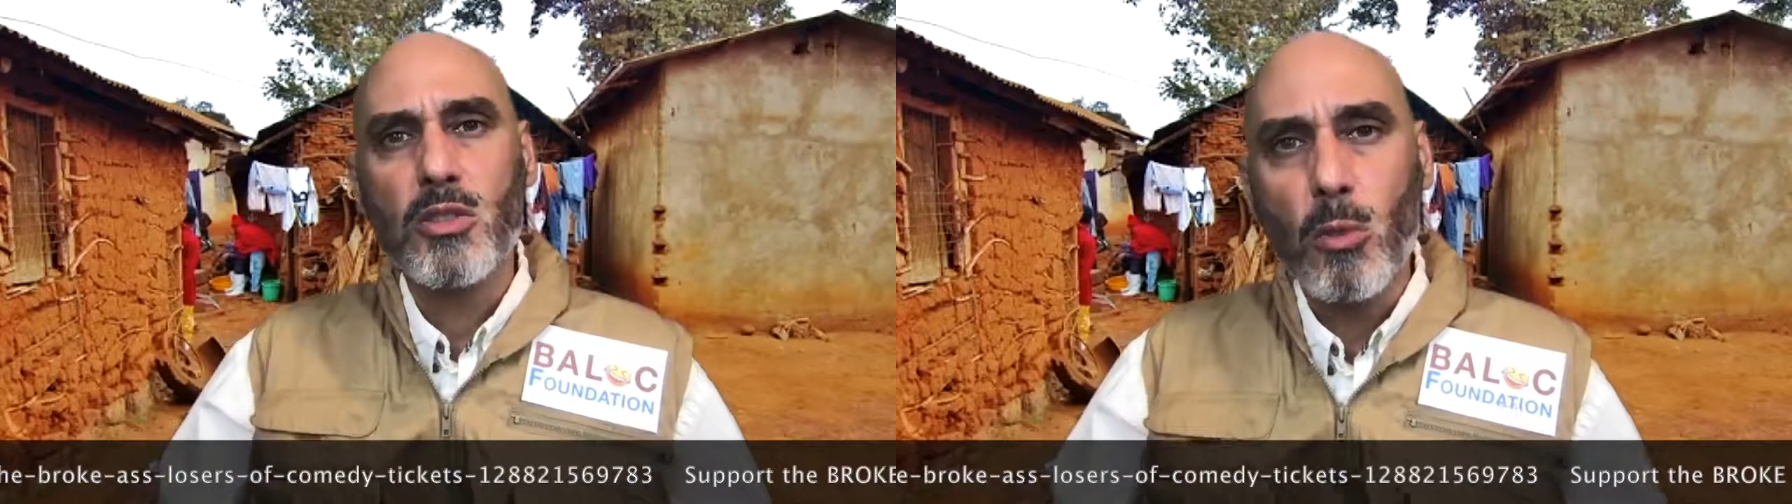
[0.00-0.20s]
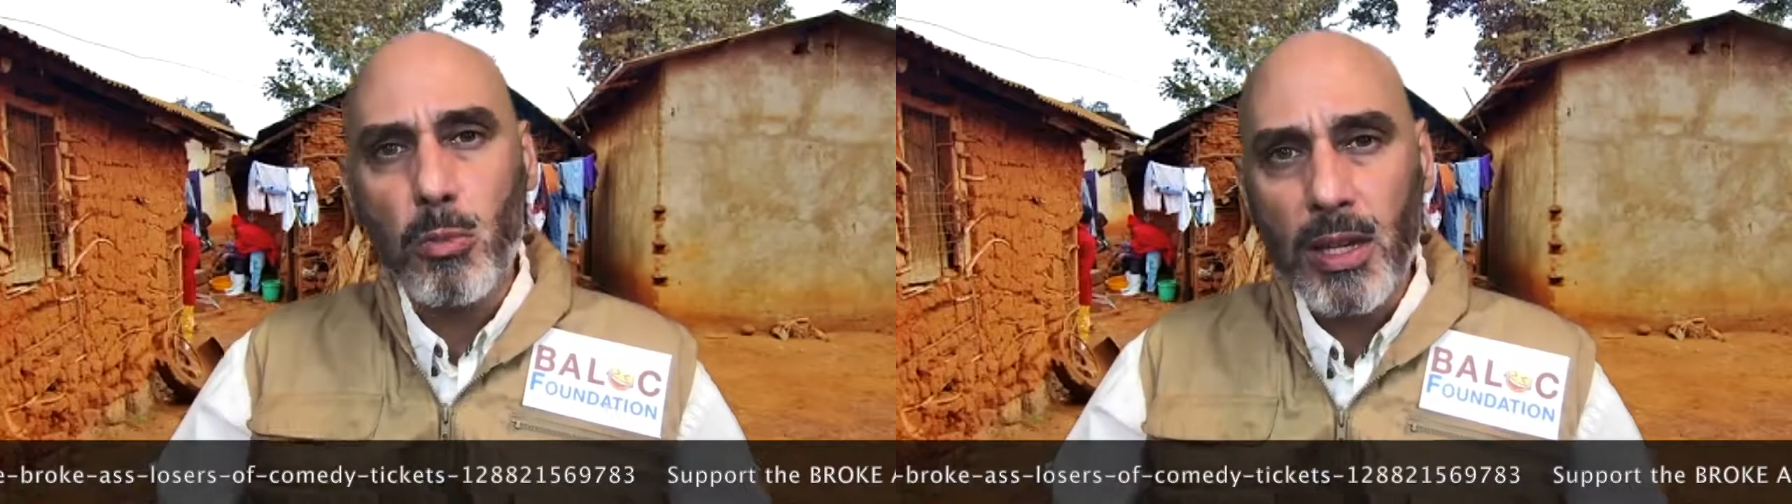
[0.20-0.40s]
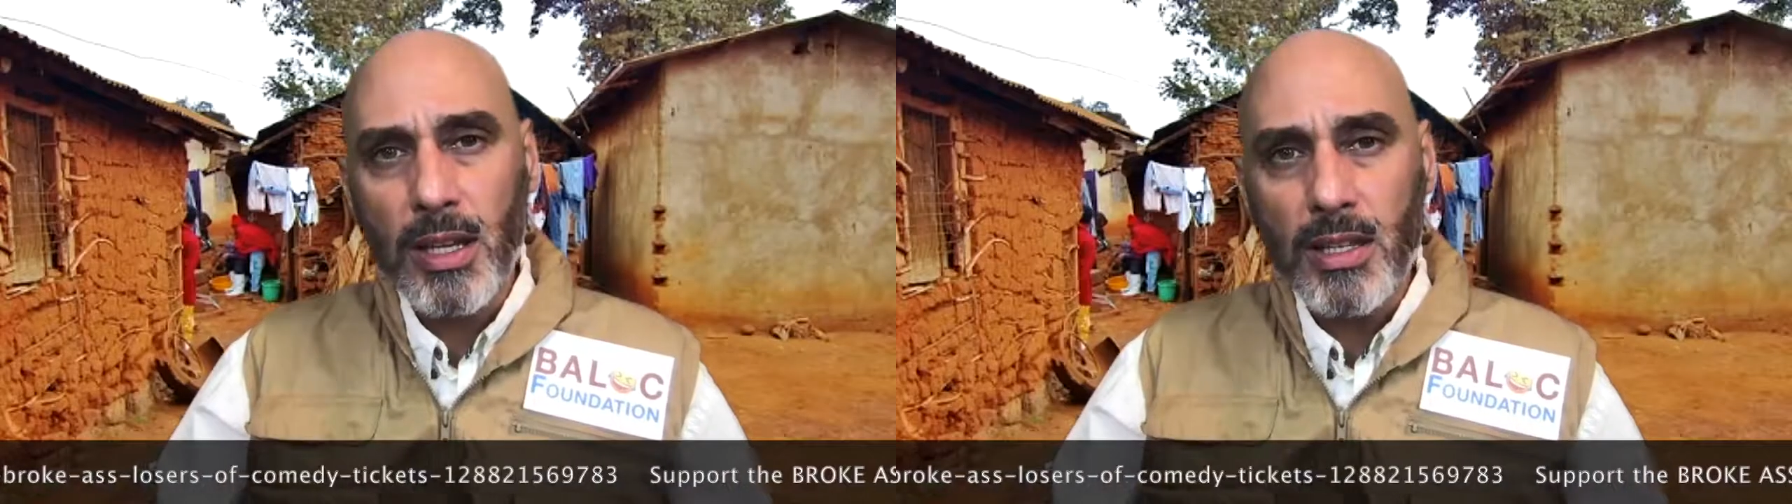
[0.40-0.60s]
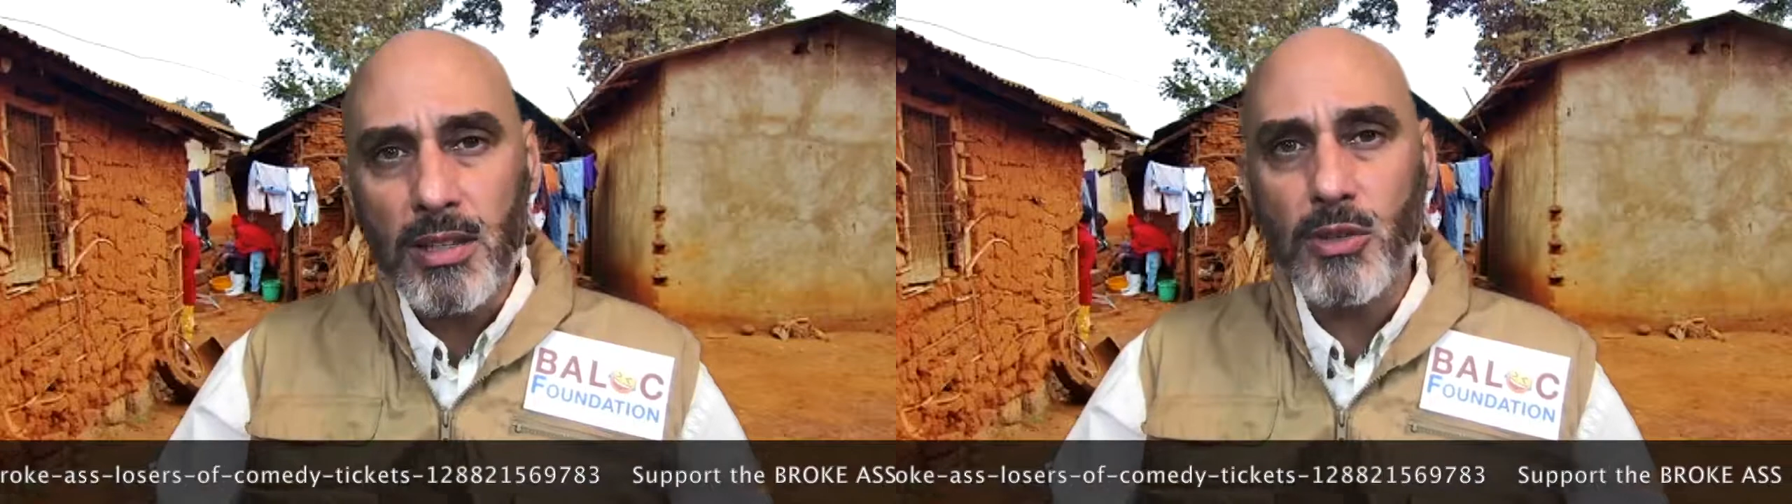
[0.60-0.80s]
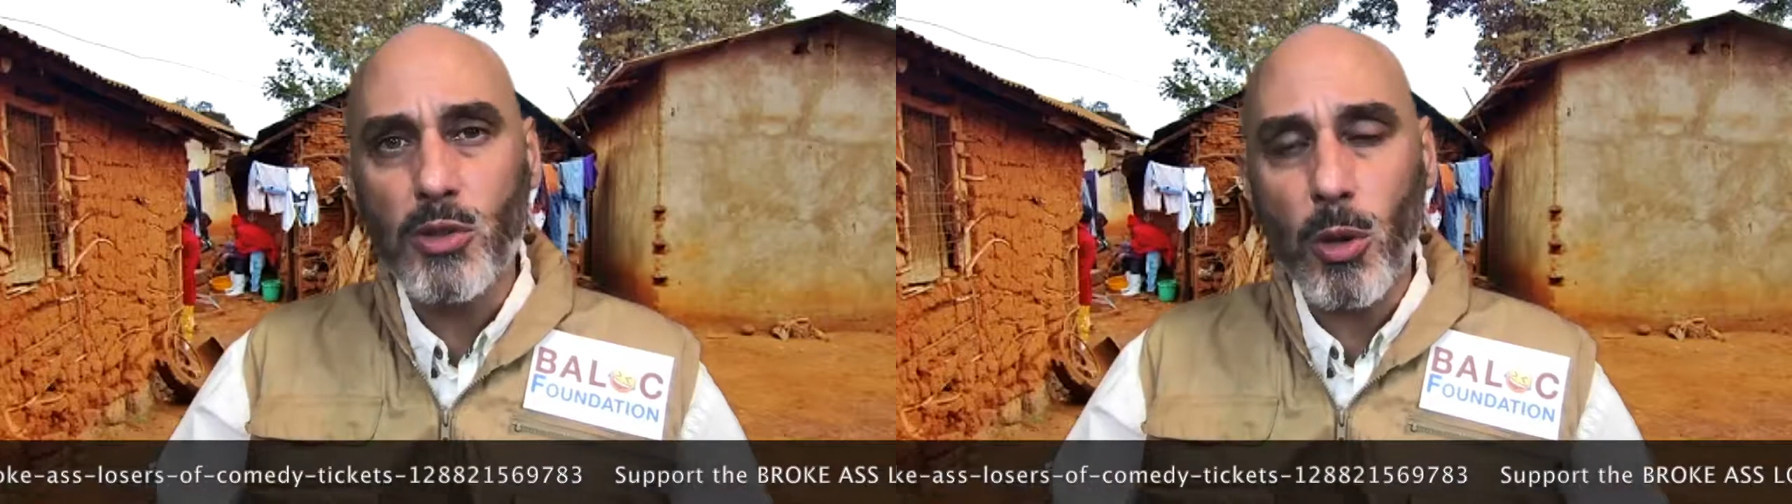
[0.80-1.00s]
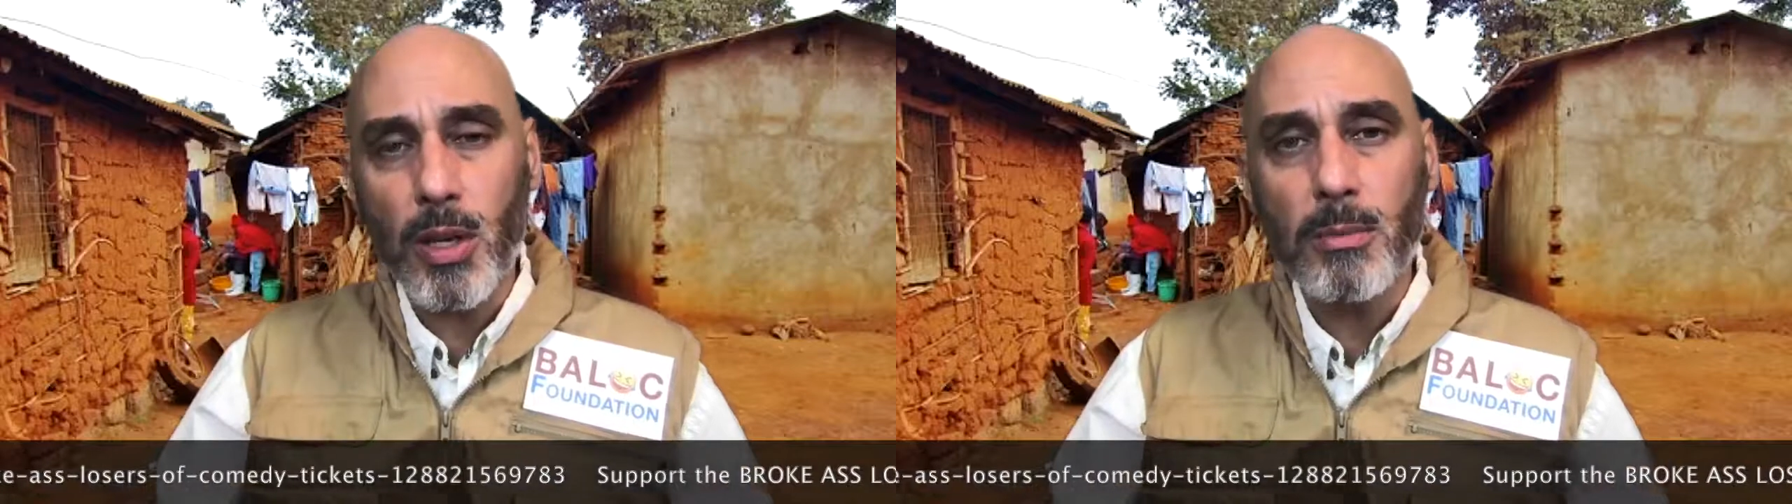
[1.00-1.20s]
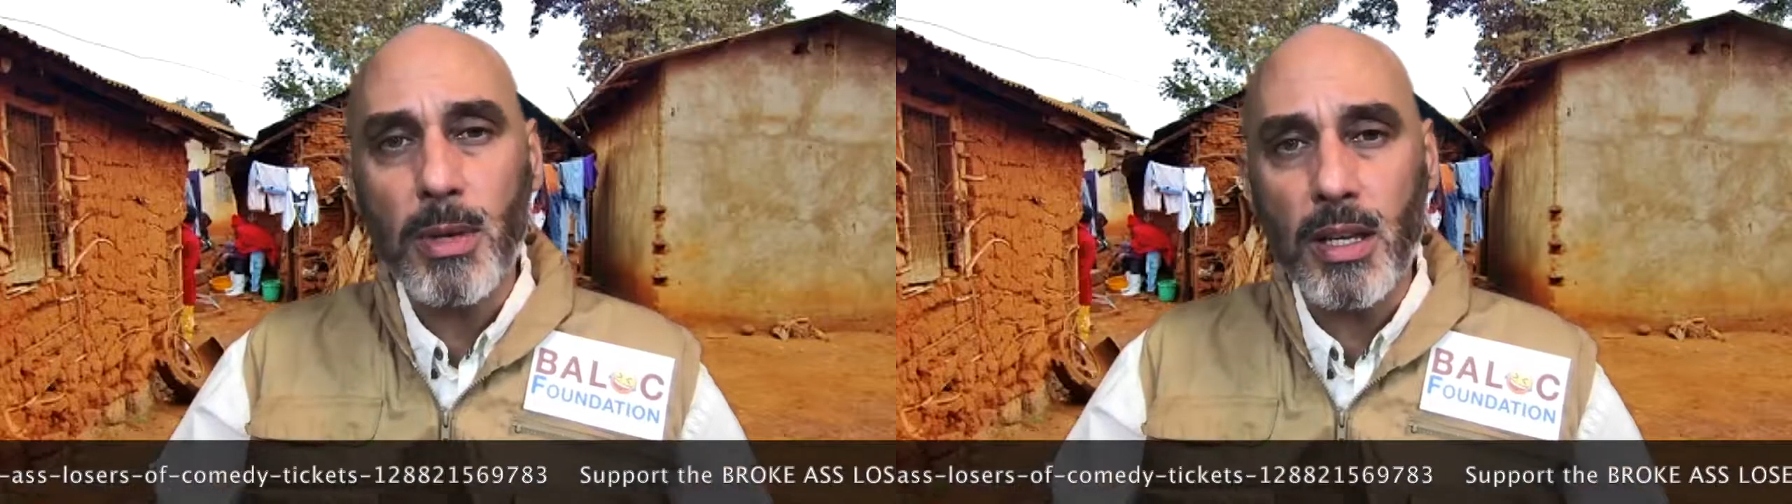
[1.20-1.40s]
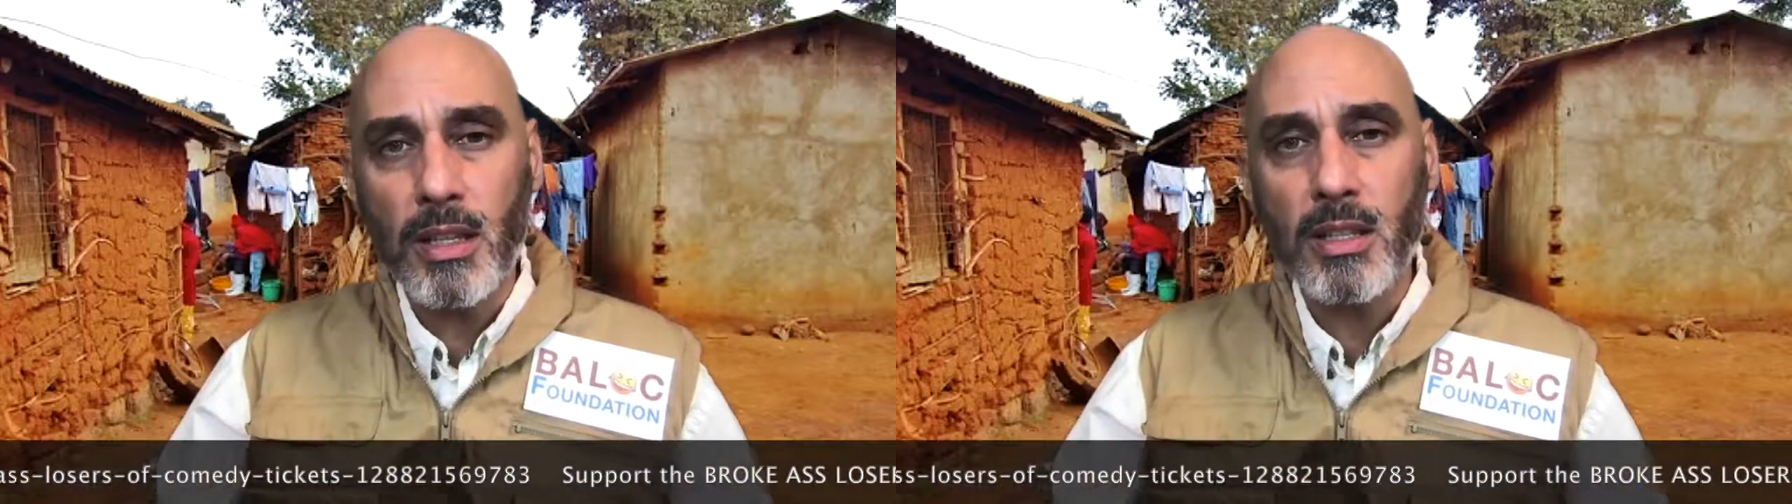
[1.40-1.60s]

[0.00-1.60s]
please join me